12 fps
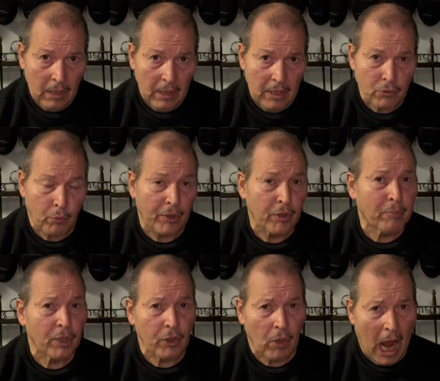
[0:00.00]
is where you
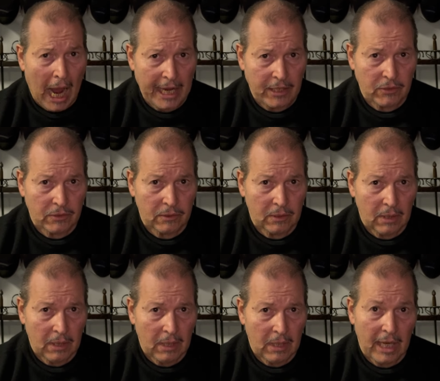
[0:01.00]
put your eyes
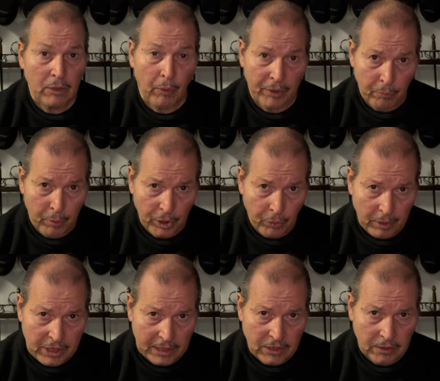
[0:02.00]
and where you put your
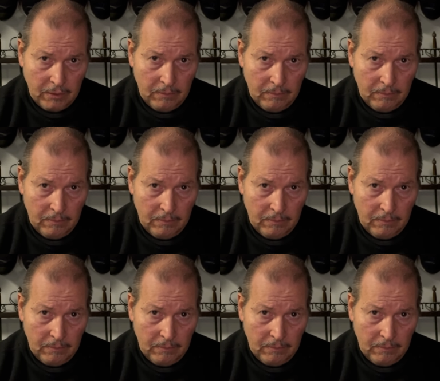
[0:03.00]
attention.